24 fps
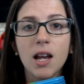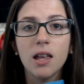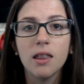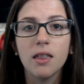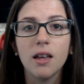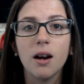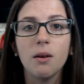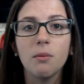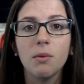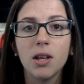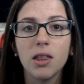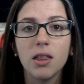
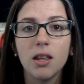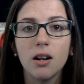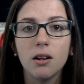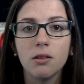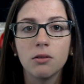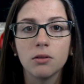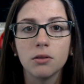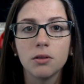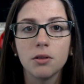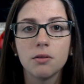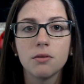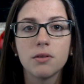That way they
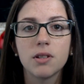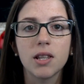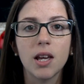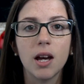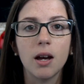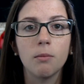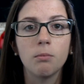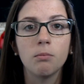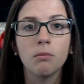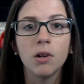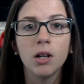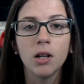don't lose
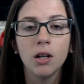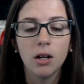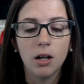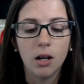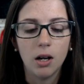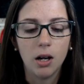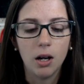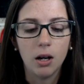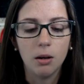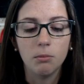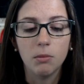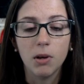them.
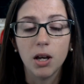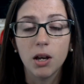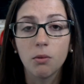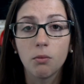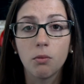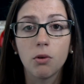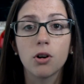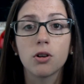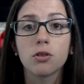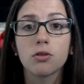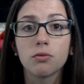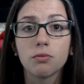It
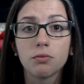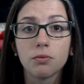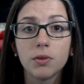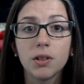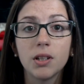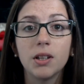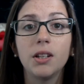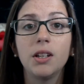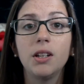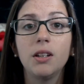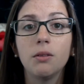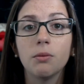works
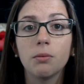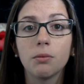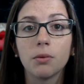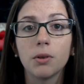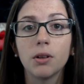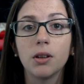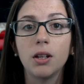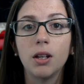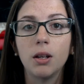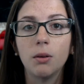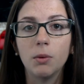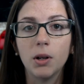really,
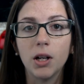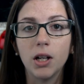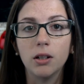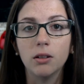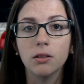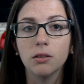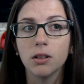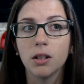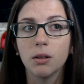really well.